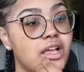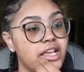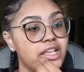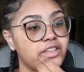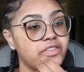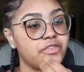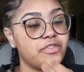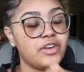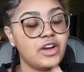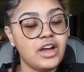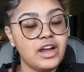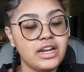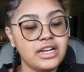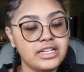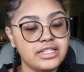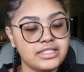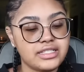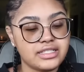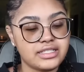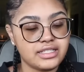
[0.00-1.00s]
As far
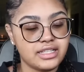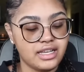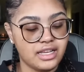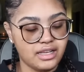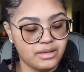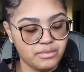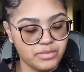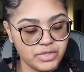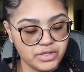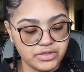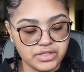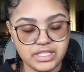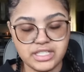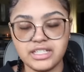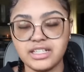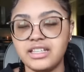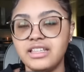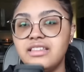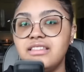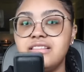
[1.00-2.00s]
as music
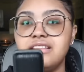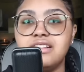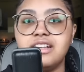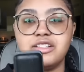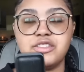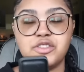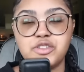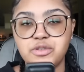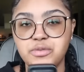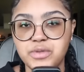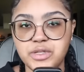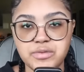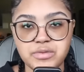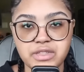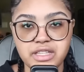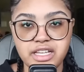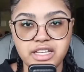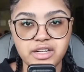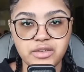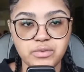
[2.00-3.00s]
in a
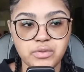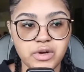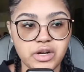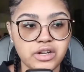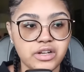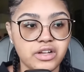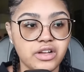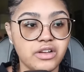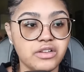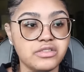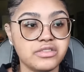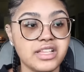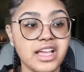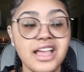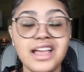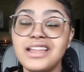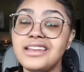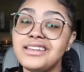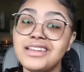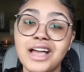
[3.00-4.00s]
Tubi-related work goes,
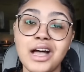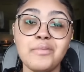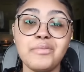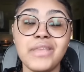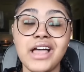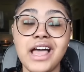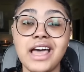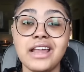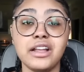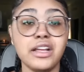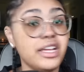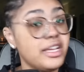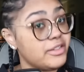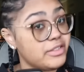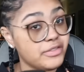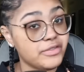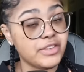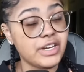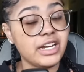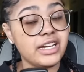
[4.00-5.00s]
not bad. It was
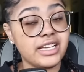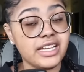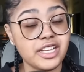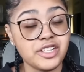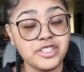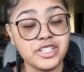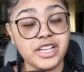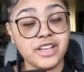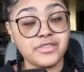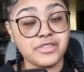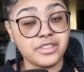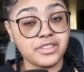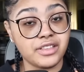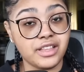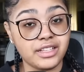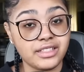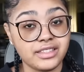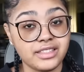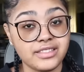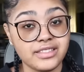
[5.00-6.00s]
very catchy after
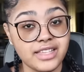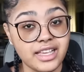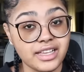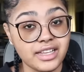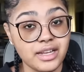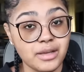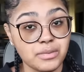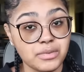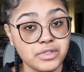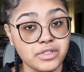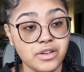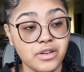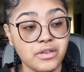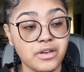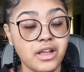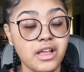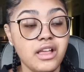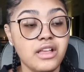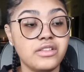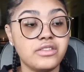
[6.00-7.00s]
like the second episode,
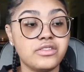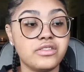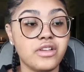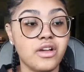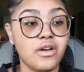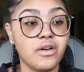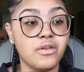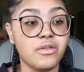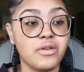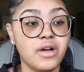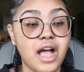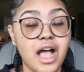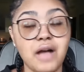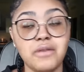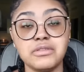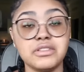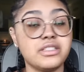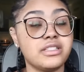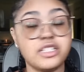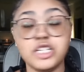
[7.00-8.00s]
so I
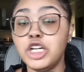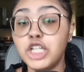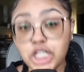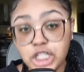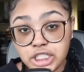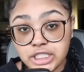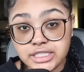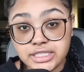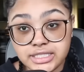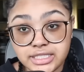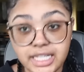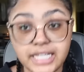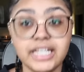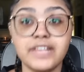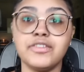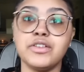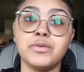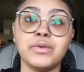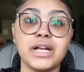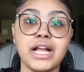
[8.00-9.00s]
was hooked. And
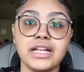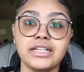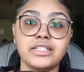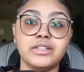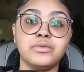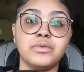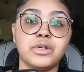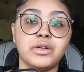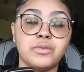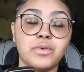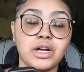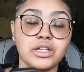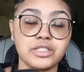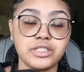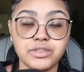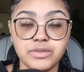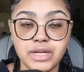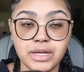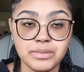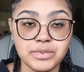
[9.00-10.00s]
even when I didn't want to watch a
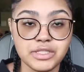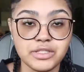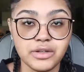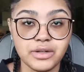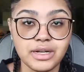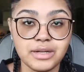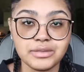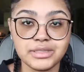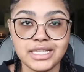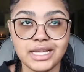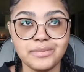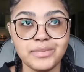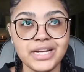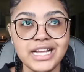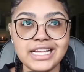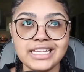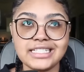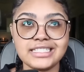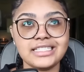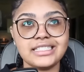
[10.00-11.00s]
new episode, I was like, but
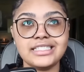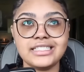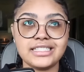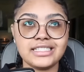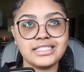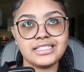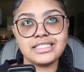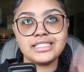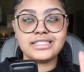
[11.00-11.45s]
I get to listen to